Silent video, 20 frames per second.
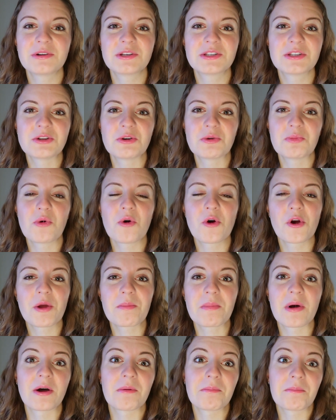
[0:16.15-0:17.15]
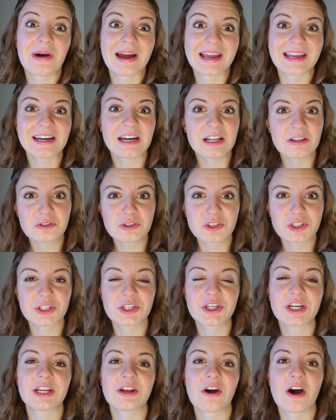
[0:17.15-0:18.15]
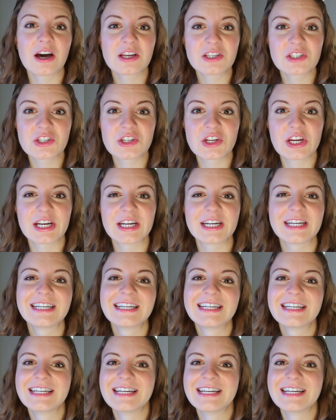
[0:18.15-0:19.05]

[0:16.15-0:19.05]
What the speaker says: want to know more about my culture in Austria,